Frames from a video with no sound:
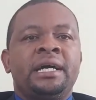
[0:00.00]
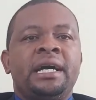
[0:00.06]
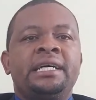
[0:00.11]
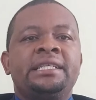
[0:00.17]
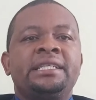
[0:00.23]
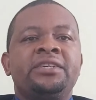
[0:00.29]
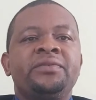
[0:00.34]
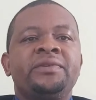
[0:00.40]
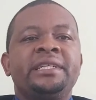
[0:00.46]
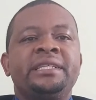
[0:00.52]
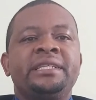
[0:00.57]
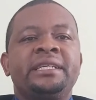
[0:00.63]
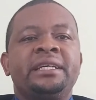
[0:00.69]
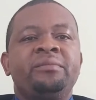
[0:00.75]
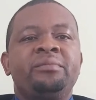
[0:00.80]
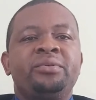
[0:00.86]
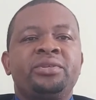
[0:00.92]
As a
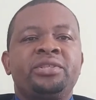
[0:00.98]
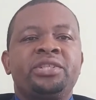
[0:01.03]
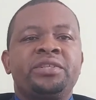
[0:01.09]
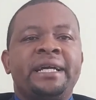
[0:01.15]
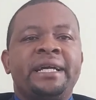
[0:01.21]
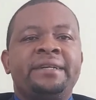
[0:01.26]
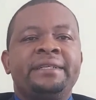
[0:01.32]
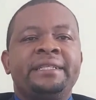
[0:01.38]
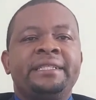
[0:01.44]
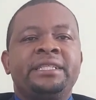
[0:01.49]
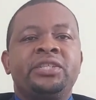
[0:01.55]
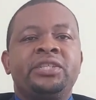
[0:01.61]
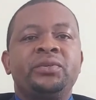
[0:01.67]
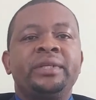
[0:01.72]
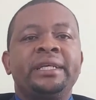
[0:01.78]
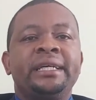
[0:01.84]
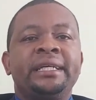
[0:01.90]
recent postgraduate
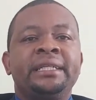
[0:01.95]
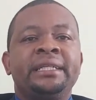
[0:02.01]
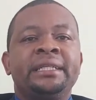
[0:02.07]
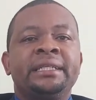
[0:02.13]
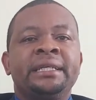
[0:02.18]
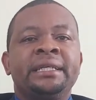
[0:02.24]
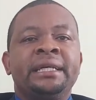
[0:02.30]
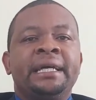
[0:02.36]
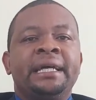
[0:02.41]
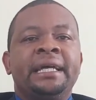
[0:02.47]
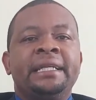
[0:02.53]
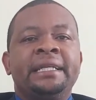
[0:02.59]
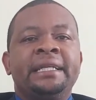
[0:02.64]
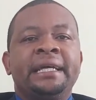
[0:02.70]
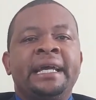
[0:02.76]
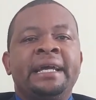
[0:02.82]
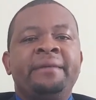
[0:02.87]
student in
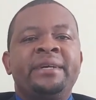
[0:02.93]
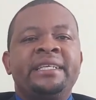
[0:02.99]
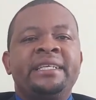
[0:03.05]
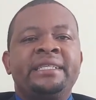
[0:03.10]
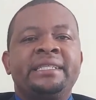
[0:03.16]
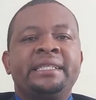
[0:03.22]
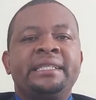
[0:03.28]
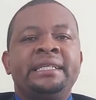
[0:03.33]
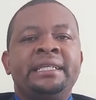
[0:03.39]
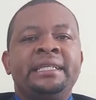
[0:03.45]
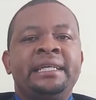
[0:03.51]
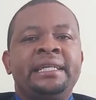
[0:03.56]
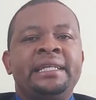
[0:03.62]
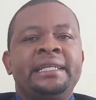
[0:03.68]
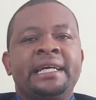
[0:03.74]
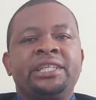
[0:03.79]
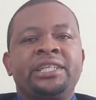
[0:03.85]
the MSc
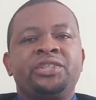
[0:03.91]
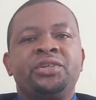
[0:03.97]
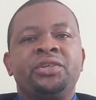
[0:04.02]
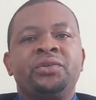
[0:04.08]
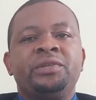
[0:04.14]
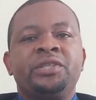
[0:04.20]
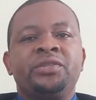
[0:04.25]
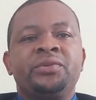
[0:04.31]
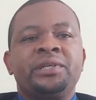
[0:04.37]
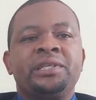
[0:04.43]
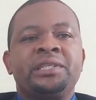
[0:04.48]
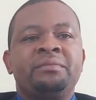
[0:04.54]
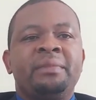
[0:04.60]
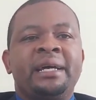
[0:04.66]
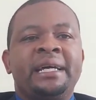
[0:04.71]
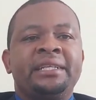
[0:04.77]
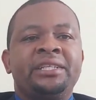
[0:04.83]
in Natural
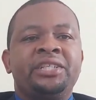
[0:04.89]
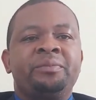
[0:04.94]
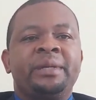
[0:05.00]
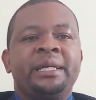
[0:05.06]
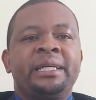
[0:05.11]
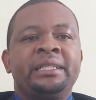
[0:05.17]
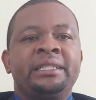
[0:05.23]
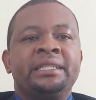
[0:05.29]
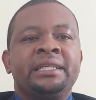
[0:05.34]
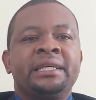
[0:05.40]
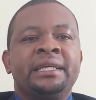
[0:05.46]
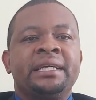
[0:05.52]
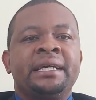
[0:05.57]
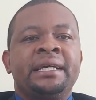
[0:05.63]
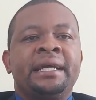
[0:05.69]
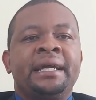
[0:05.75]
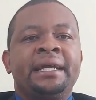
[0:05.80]
Resource Management
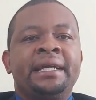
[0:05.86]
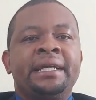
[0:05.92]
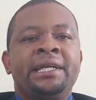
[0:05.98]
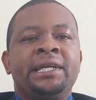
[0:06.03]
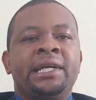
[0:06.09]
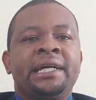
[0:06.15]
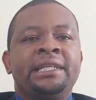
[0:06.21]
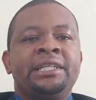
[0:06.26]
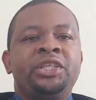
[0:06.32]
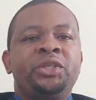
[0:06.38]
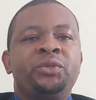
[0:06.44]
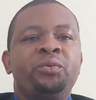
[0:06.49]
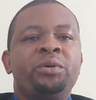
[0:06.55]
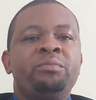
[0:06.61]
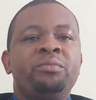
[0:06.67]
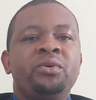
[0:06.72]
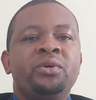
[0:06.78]
here at
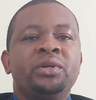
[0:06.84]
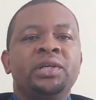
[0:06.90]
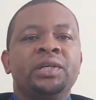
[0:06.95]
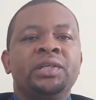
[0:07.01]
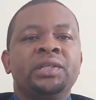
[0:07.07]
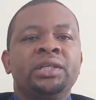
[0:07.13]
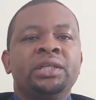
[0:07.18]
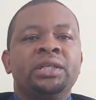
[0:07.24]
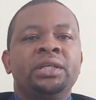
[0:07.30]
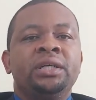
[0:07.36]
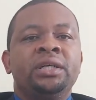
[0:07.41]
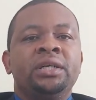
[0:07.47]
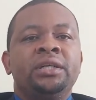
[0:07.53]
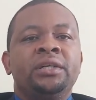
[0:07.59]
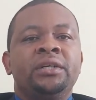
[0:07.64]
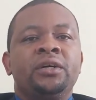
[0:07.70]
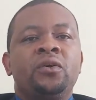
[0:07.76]
UWE Mona,
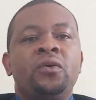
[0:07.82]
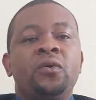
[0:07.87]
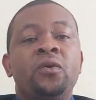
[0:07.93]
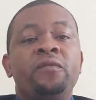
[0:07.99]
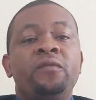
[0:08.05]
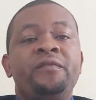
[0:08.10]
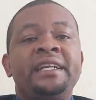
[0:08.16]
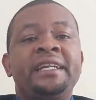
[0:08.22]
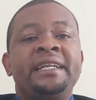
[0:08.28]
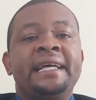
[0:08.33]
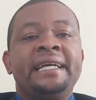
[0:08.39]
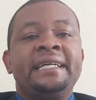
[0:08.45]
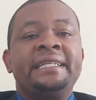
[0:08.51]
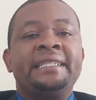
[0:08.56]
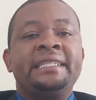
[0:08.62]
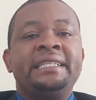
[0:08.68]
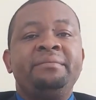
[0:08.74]
the
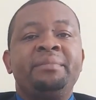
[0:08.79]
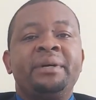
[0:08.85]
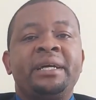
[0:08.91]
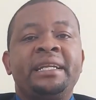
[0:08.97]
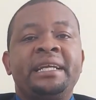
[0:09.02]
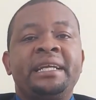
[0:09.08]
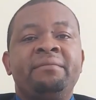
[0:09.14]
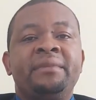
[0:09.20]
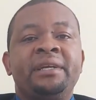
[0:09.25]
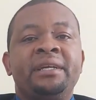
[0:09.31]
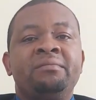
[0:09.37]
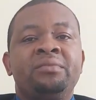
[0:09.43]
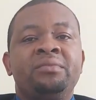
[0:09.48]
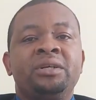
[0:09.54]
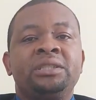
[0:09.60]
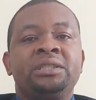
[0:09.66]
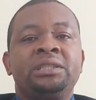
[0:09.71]
COVID-19 pandemic
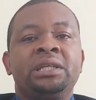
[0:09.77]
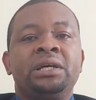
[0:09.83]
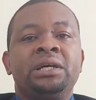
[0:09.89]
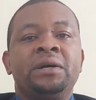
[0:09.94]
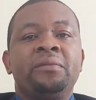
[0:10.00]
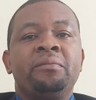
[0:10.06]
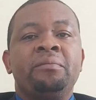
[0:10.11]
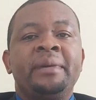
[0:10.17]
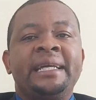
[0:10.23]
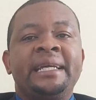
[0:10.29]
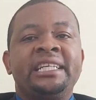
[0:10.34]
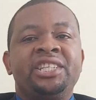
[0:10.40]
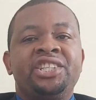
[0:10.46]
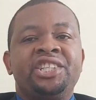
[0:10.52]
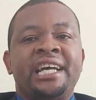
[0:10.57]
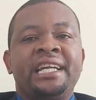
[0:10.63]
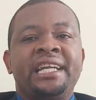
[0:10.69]
brought along many
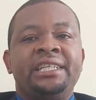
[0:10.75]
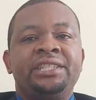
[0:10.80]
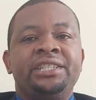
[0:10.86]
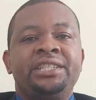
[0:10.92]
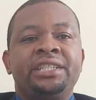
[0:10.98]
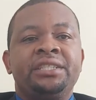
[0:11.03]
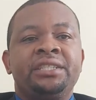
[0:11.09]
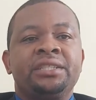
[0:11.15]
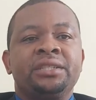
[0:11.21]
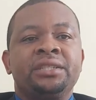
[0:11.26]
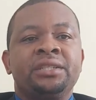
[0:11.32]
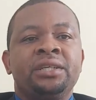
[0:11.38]
challenges.